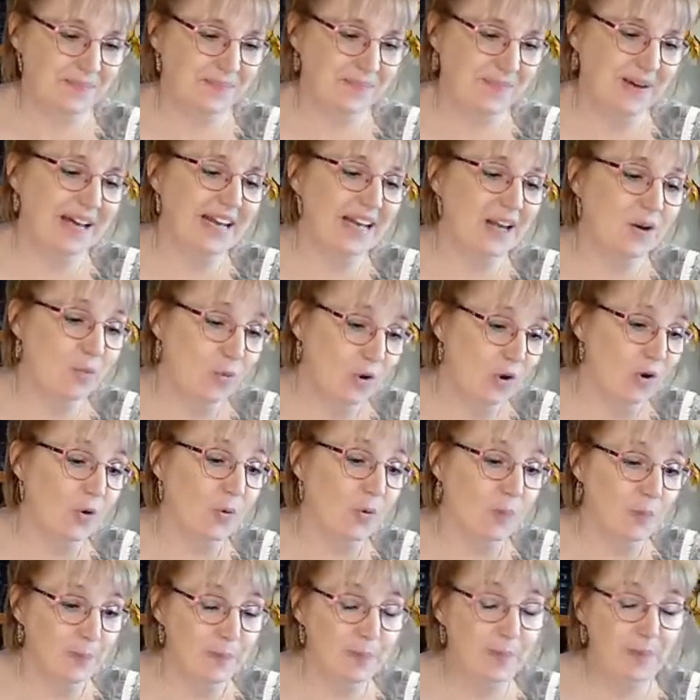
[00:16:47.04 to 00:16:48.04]
But it
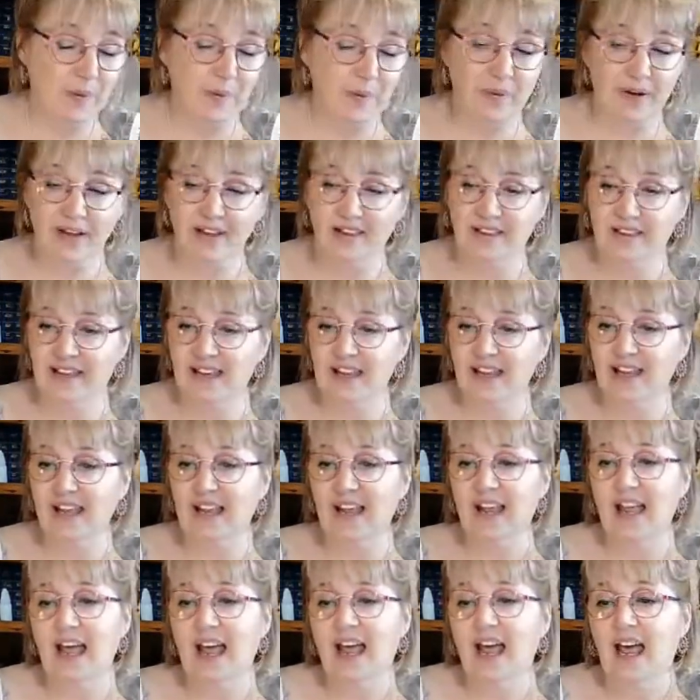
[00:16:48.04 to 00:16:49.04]
will be worth it.
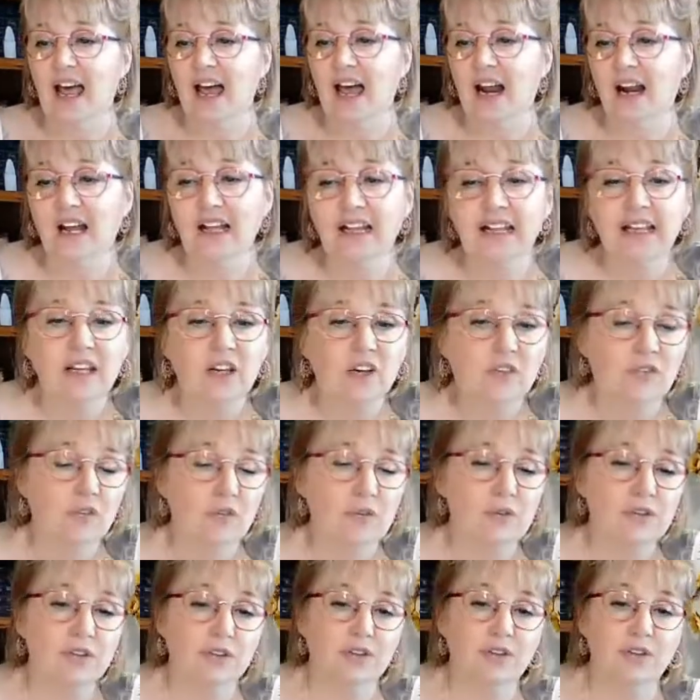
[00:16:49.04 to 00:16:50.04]
And I think you've
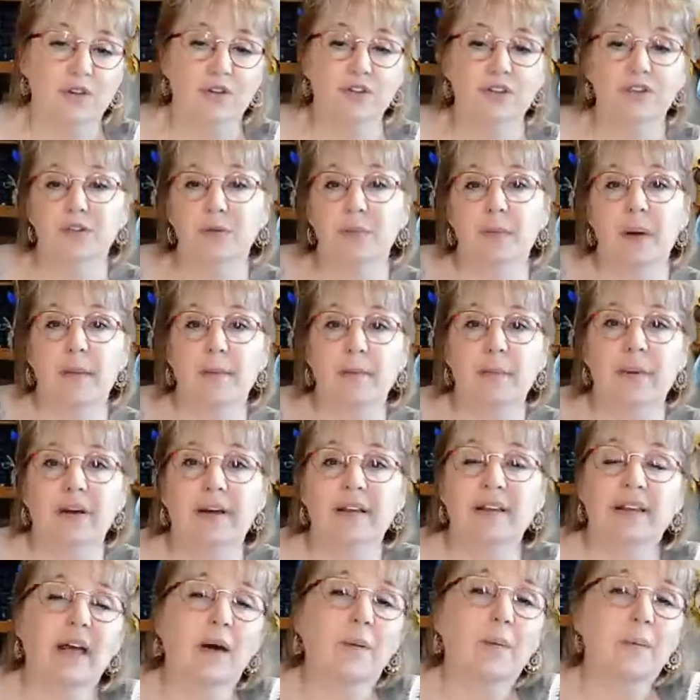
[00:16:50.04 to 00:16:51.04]
also got to
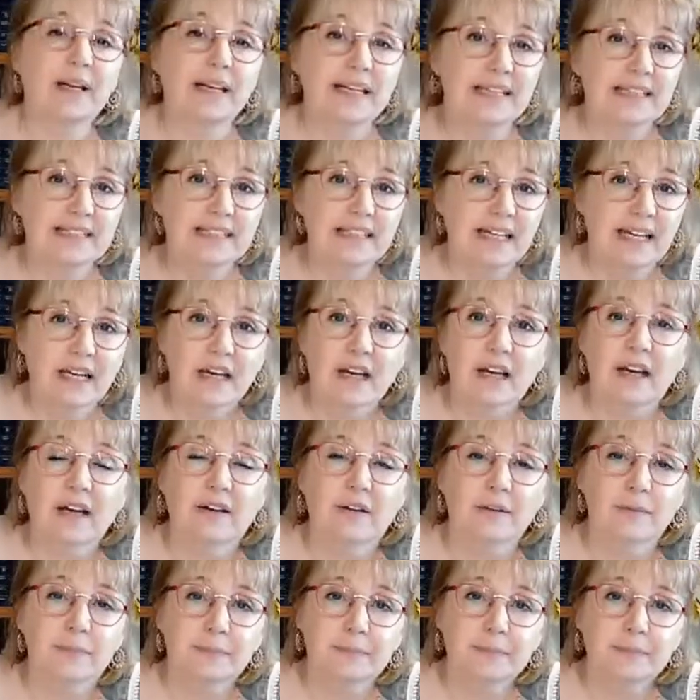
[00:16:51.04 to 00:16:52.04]
remember that we need to let
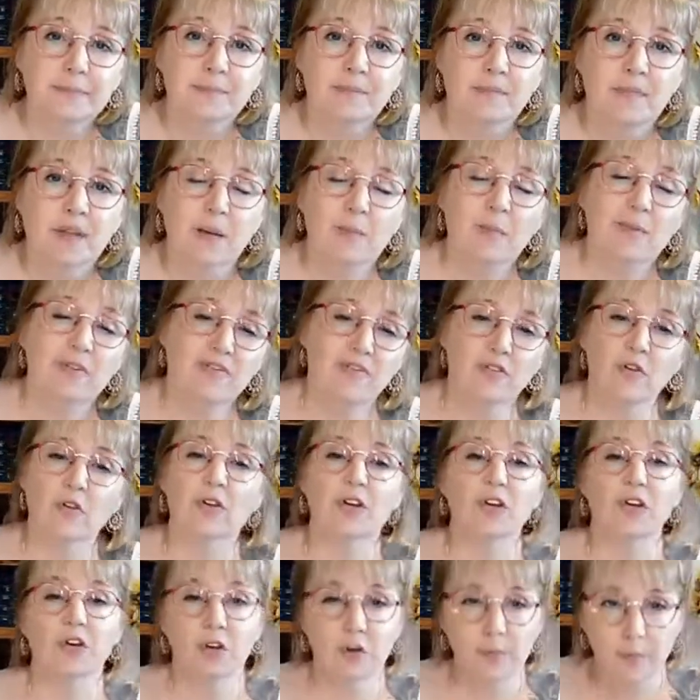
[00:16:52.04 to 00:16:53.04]
go. Before
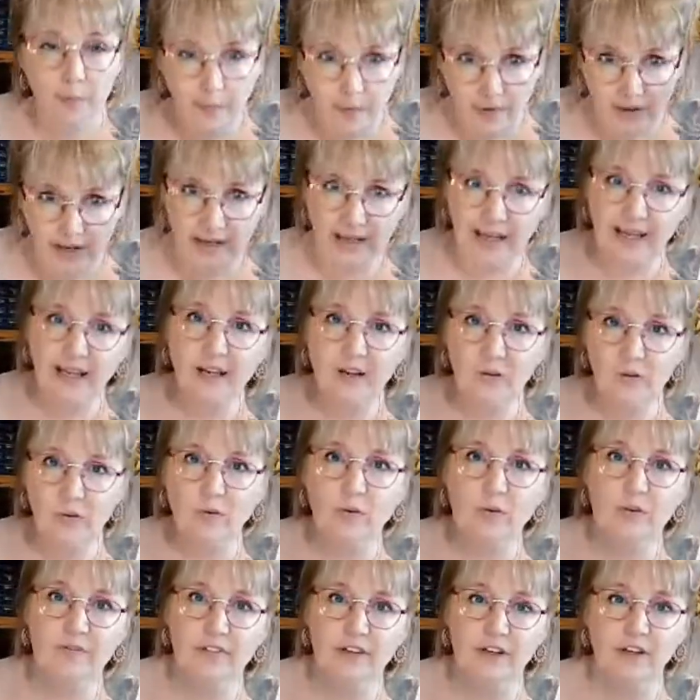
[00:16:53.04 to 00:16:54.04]
you can bring in
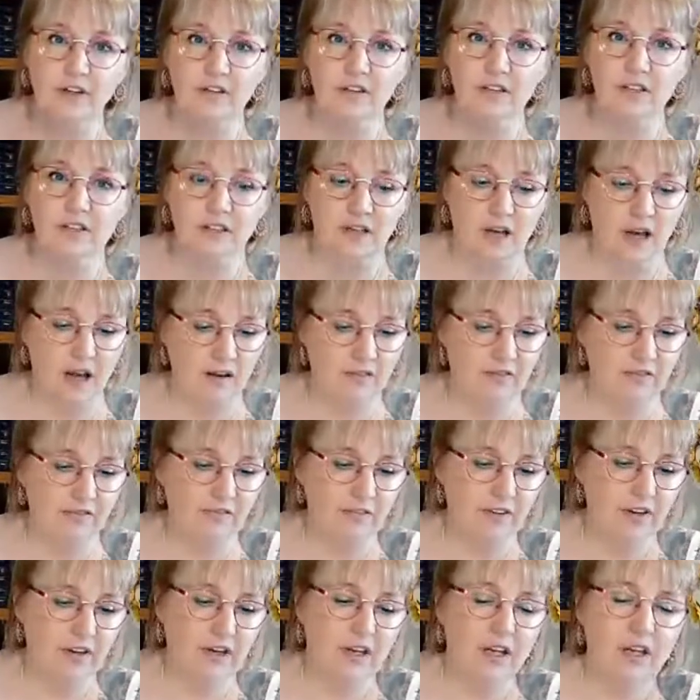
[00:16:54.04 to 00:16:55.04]
all of the good stuff,
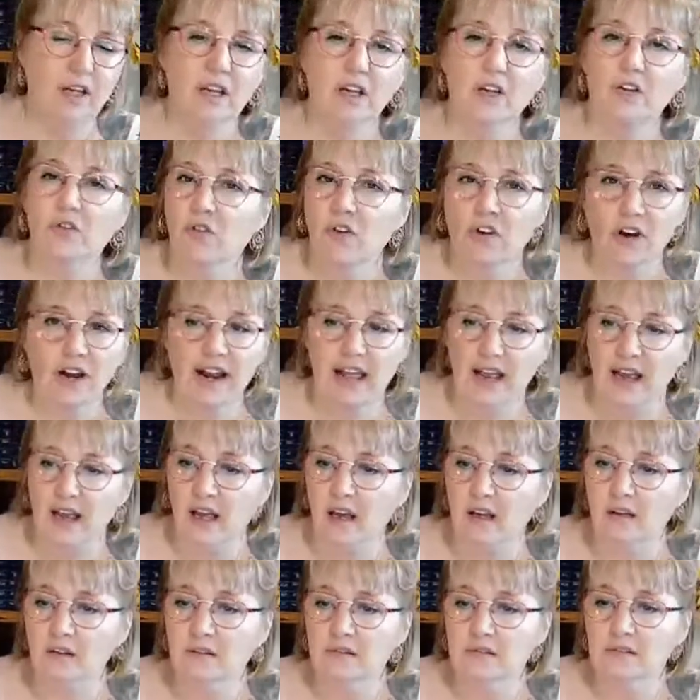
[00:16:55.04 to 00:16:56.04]
you've got to let
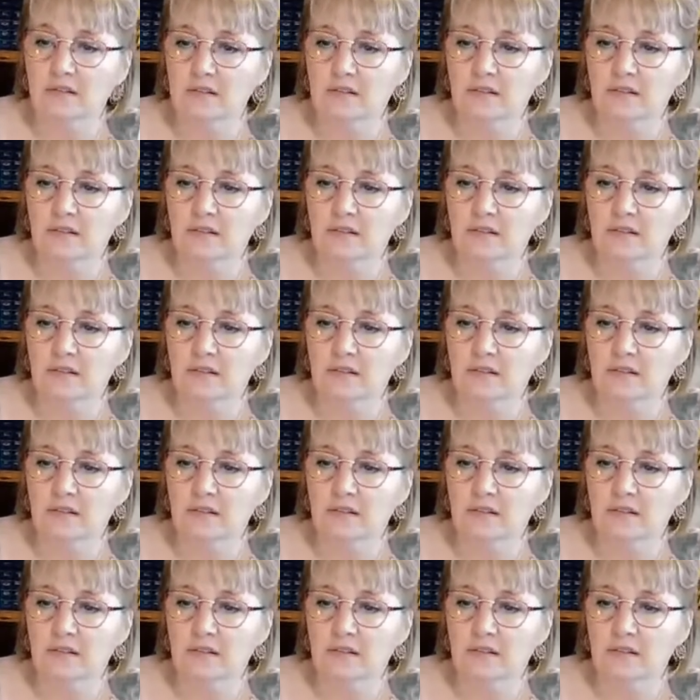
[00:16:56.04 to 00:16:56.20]
go.